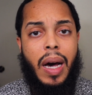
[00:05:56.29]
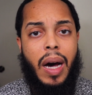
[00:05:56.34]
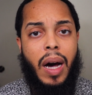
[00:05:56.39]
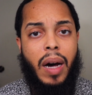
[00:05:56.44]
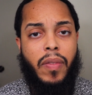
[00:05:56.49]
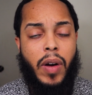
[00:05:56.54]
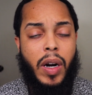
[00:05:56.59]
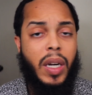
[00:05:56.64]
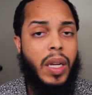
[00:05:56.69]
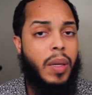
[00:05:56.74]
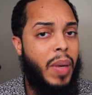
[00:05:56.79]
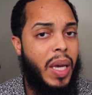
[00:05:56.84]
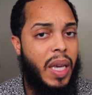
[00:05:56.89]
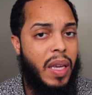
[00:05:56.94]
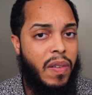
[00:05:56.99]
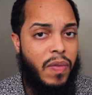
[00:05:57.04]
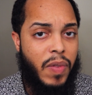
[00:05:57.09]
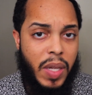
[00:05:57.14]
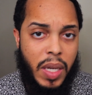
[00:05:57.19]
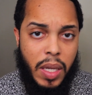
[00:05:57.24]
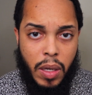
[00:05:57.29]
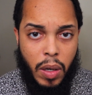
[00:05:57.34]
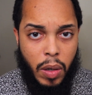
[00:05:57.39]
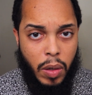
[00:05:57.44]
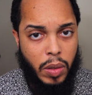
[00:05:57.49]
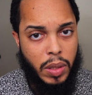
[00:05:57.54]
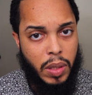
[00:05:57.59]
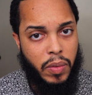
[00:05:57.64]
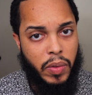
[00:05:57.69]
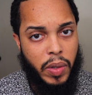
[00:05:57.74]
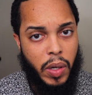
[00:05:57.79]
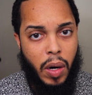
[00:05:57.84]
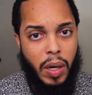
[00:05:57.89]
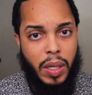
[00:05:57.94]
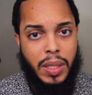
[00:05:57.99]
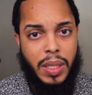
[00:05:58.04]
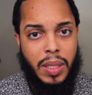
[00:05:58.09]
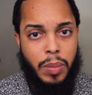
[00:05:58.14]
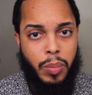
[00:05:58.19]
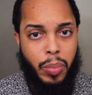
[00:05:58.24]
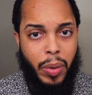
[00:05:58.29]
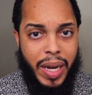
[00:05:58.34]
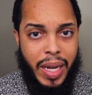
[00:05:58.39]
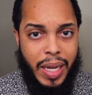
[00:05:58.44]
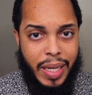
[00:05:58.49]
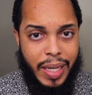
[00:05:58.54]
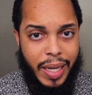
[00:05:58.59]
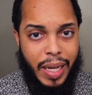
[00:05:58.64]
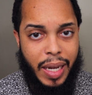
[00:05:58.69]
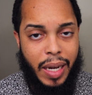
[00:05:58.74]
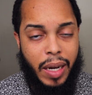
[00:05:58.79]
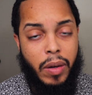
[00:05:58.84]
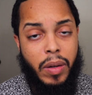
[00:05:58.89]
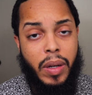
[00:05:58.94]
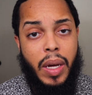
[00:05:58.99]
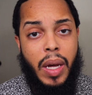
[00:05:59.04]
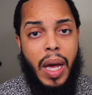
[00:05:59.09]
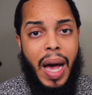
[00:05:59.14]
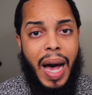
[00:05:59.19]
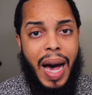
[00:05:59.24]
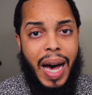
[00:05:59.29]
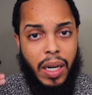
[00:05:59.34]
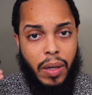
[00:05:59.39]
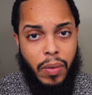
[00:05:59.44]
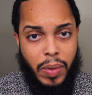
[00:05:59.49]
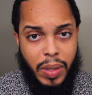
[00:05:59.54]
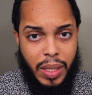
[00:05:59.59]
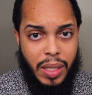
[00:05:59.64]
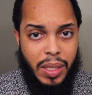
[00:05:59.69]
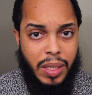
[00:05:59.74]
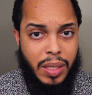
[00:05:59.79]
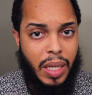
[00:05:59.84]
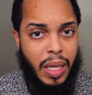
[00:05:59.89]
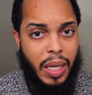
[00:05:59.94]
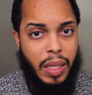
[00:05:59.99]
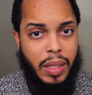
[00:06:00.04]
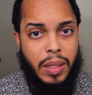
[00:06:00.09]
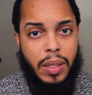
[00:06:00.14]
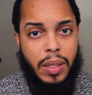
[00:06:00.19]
I've already made videos in regards to breaking down how to release that